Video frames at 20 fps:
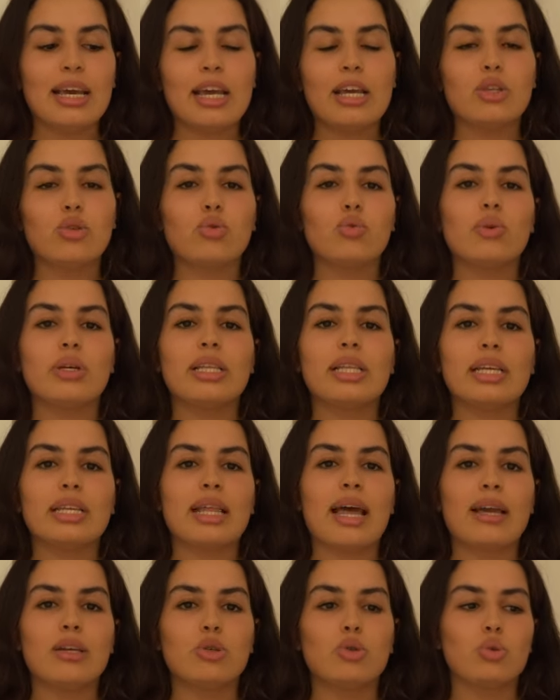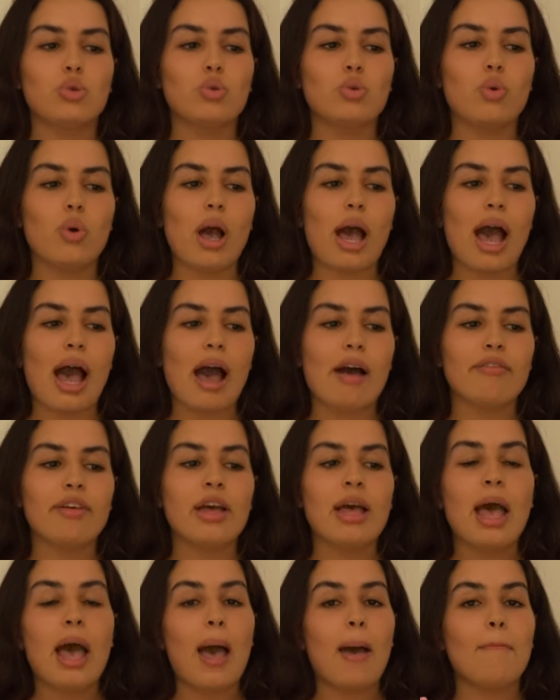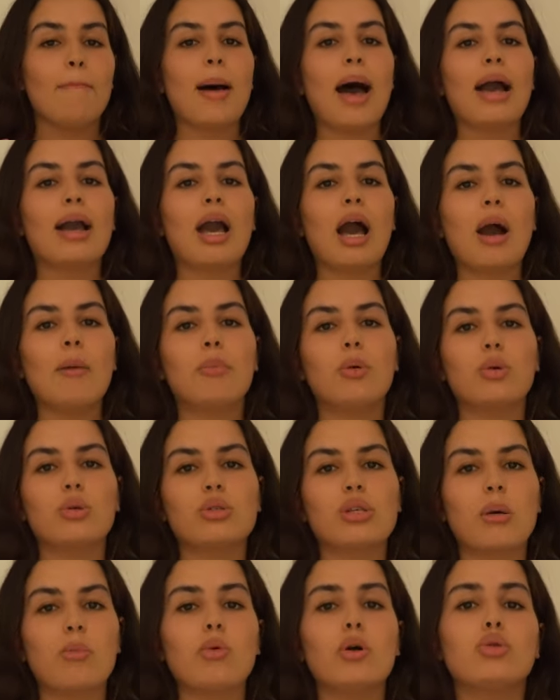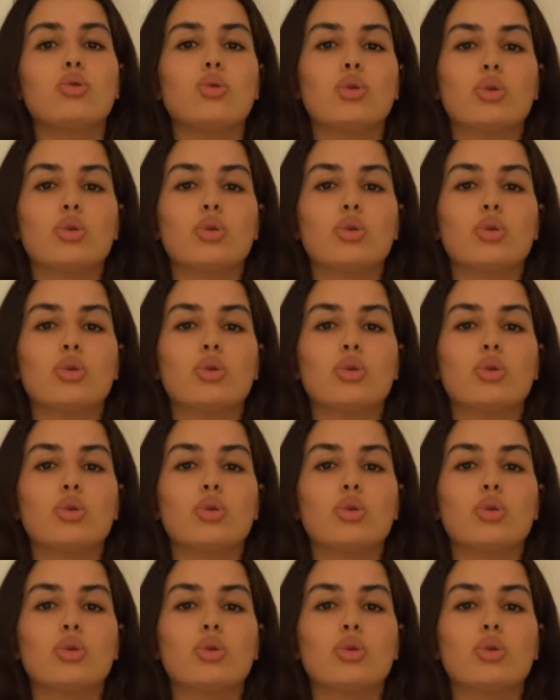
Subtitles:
It's really nice to have a backup or someone